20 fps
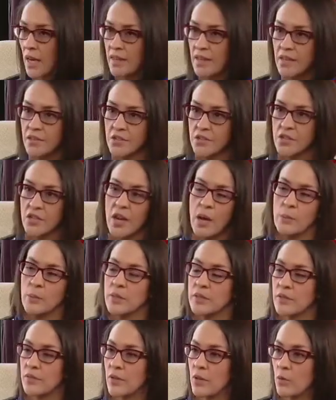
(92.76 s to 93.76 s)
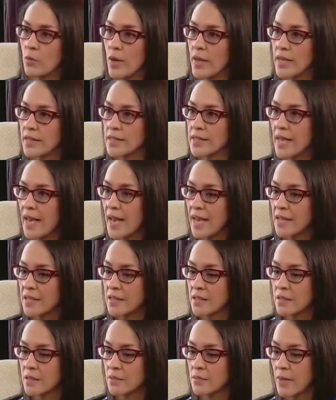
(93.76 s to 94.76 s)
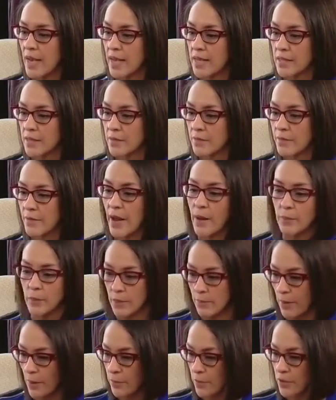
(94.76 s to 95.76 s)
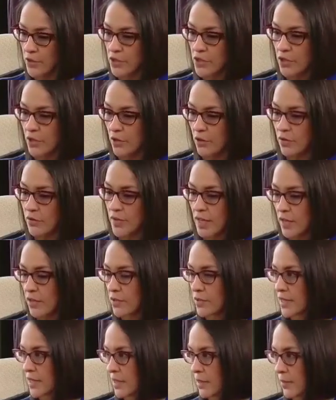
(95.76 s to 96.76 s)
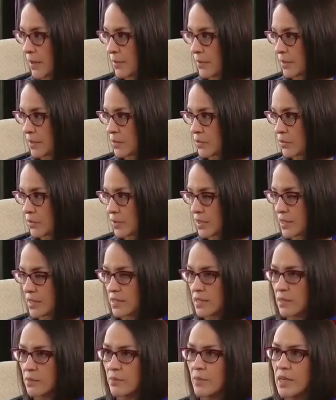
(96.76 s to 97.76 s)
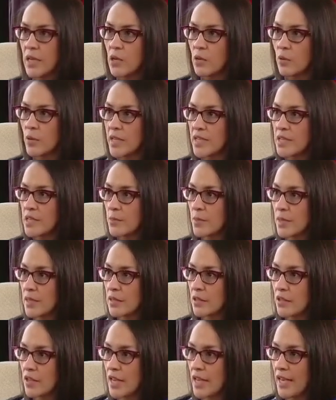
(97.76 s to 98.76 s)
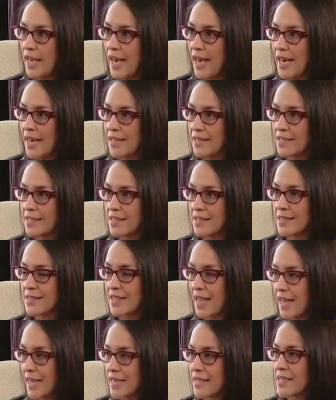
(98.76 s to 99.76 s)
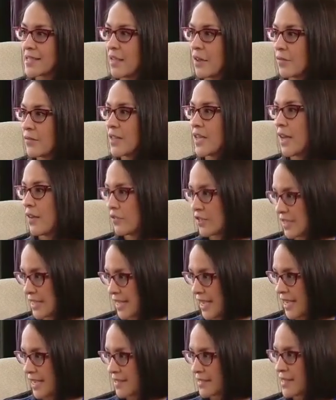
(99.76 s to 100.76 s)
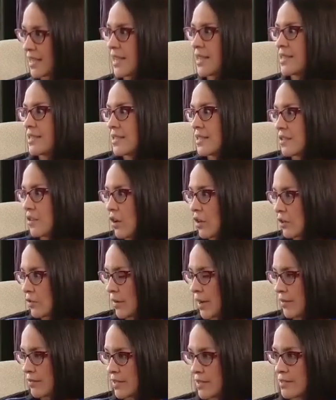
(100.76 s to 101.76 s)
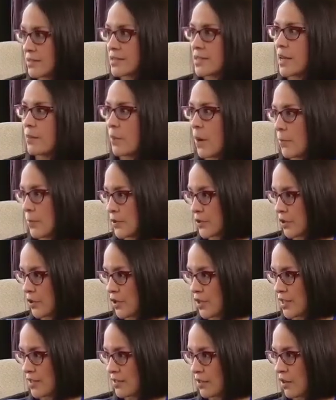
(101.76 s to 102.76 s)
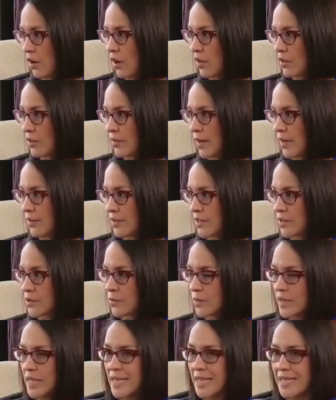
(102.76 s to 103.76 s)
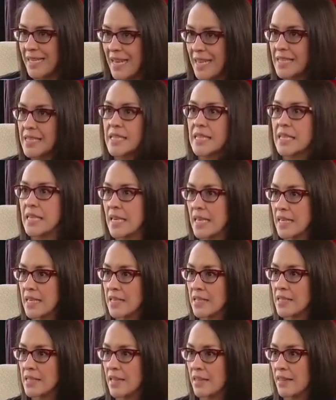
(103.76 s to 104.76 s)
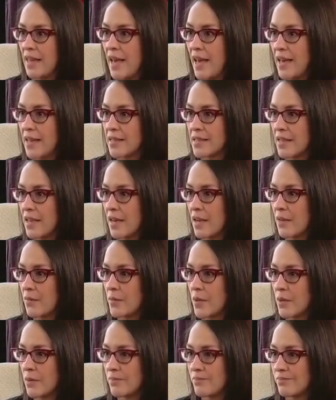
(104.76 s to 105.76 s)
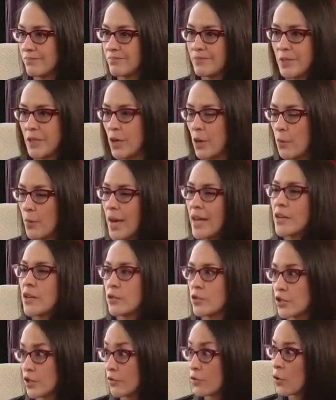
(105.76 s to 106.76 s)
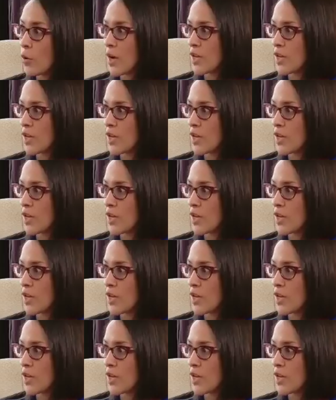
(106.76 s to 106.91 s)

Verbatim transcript: I think there's a couple different ways. As, as family members, you know, of kiddos in the public school mm-hmm. system, we need to be looking at the science of the everyday. Science is all around us. STEM mm-hmm. opportunities are all around us. Really connecting kids and that um, the you know, pedagogy of